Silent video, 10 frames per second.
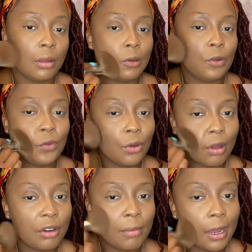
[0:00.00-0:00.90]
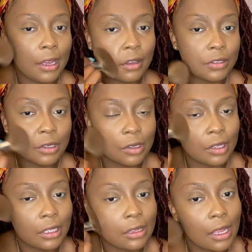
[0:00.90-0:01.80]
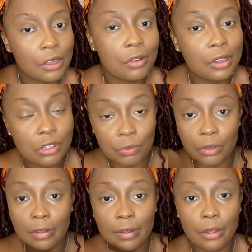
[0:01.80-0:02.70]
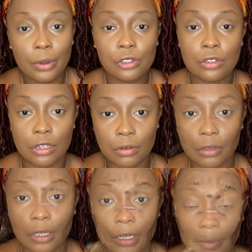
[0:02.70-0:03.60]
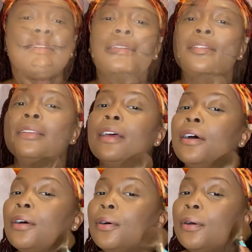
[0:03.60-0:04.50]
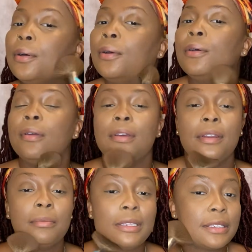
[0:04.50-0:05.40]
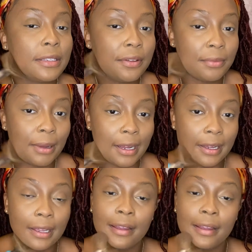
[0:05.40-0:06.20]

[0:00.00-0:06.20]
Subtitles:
If you don't got nobody in your circle like that, you need to reevaluate your circle, honey. So, in the midst of my